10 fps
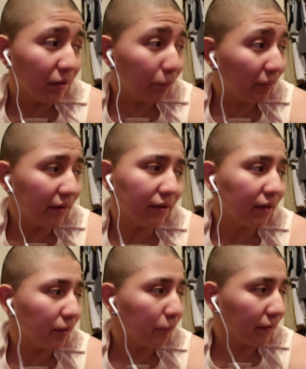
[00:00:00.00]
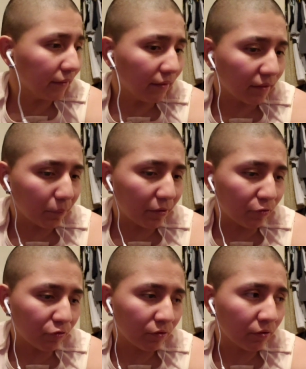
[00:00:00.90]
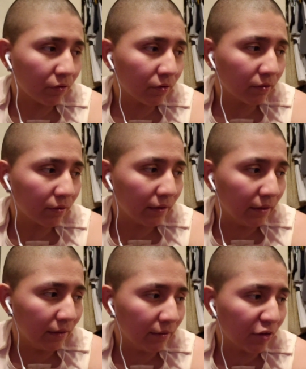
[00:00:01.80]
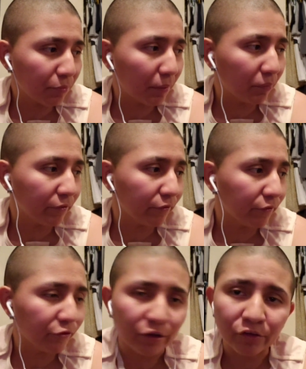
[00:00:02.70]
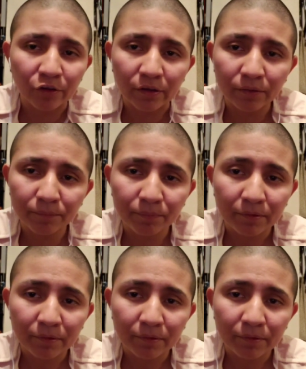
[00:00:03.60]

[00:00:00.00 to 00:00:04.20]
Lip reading: He might not. I'm not sure. And that's my brother, JJ.